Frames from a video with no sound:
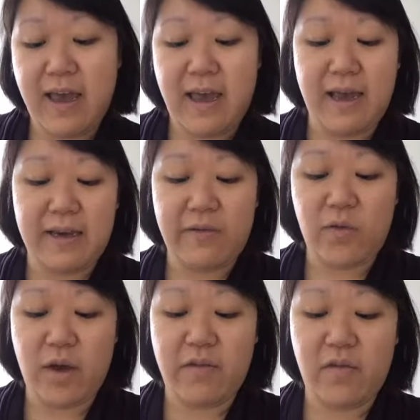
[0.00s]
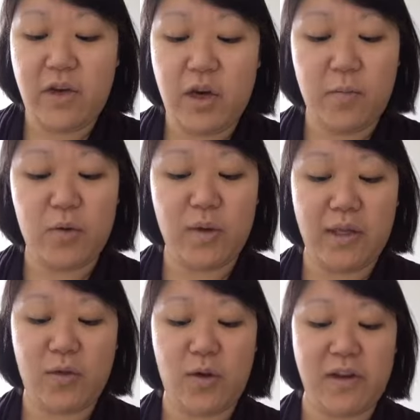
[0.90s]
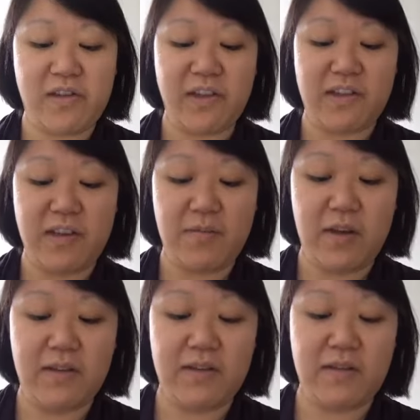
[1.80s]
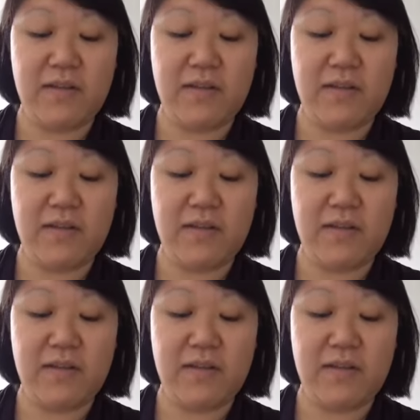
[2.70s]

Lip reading: And if you have a video between 30 to 60